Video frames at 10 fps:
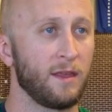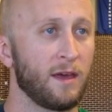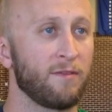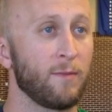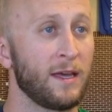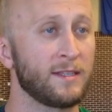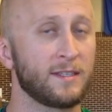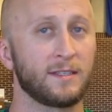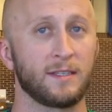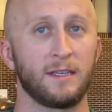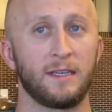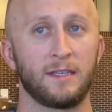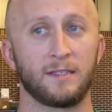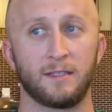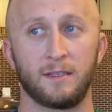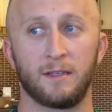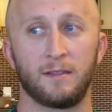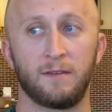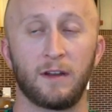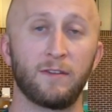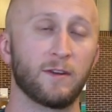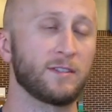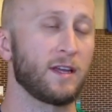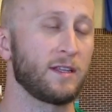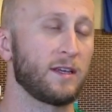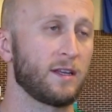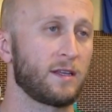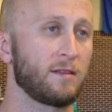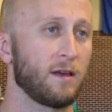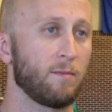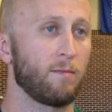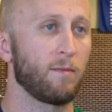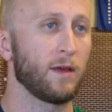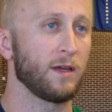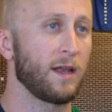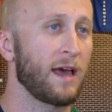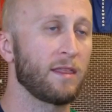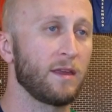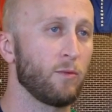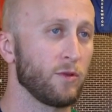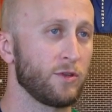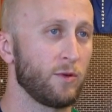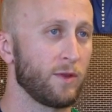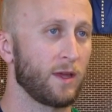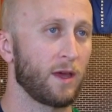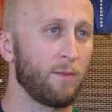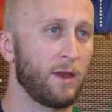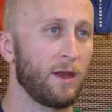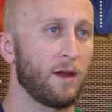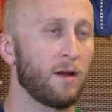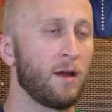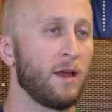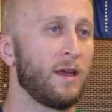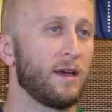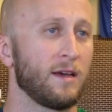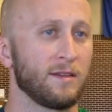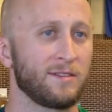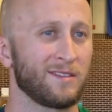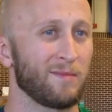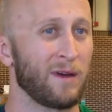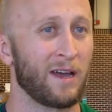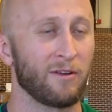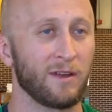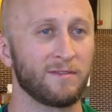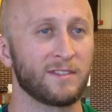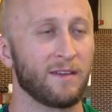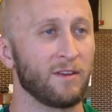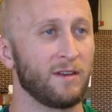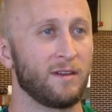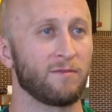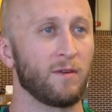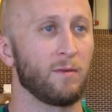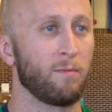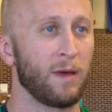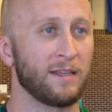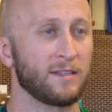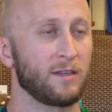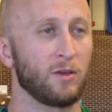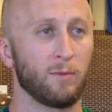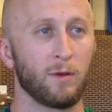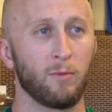The FMS is the very first thing that an athlete will do when they come in here. It's just a battery of 7 different basic human